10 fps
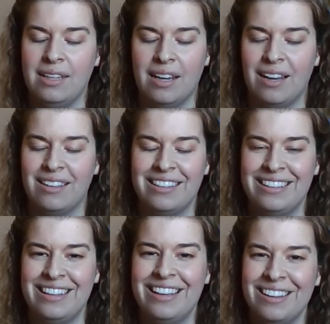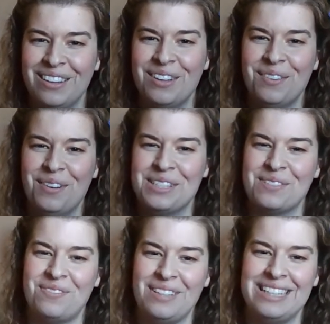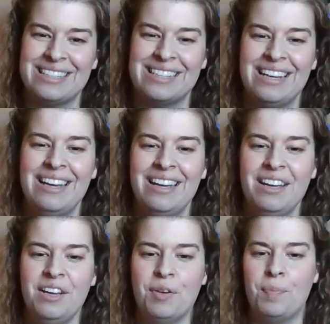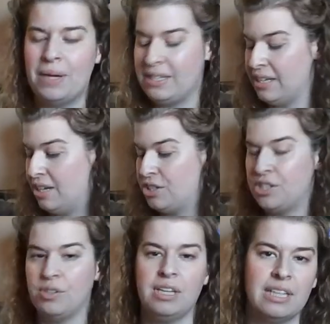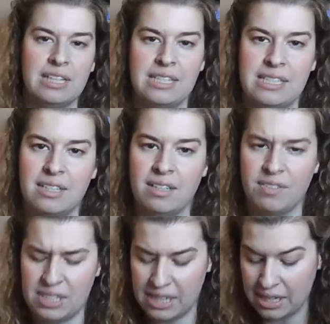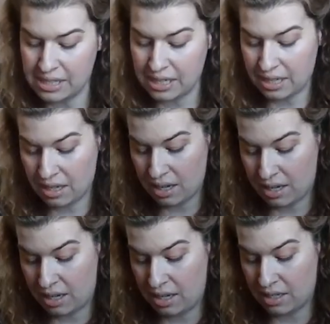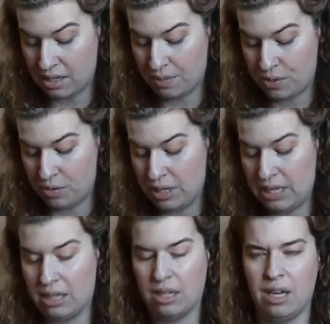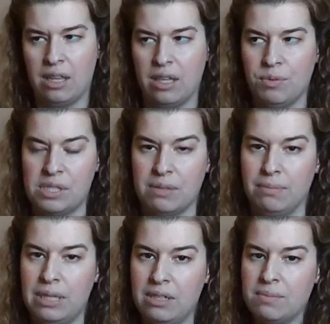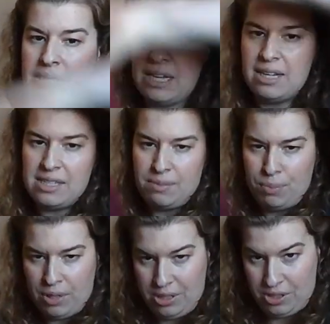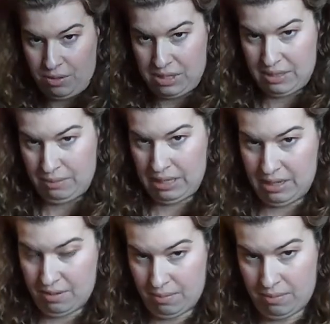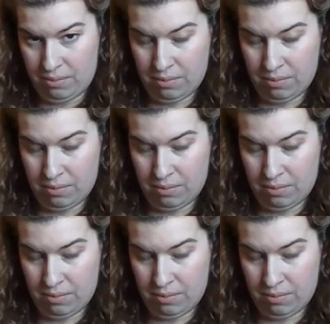yeah, it was a feat. But just so you can get an idea of the sizing, I ended up doing, I think it was the medium size, pretty sure it was the medium.